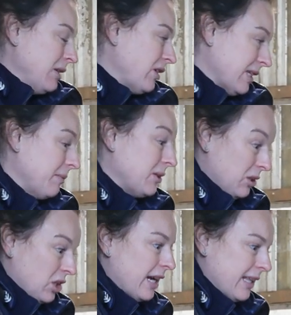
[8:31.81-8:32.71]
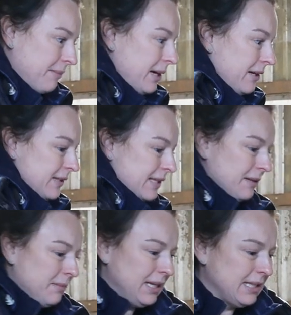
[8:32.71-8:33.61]
Be interesting when we do check that pelvis
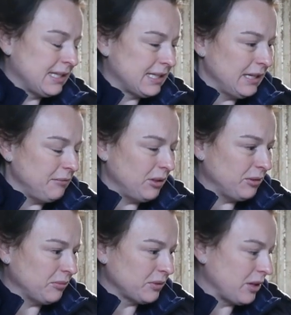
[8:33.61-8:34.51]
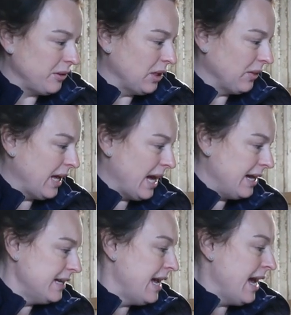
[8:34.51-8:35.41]
in a minute to see what's going on
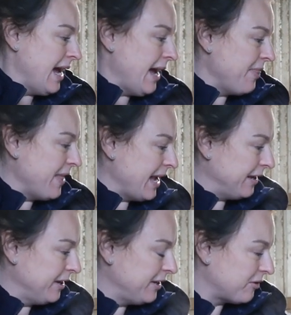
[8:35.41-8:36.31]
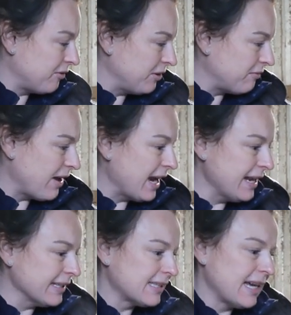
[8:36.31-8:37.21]
there. And then through the
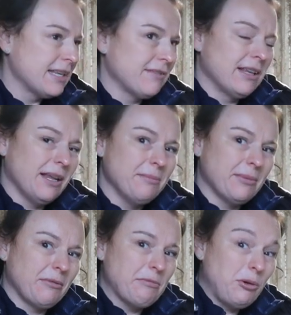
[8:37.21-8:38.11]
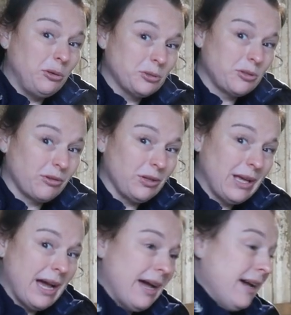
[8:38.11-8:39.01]
right hand side of the lumbar, we pull
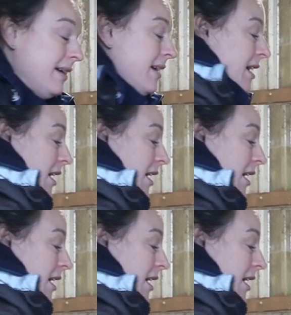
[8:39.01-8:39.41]
through there.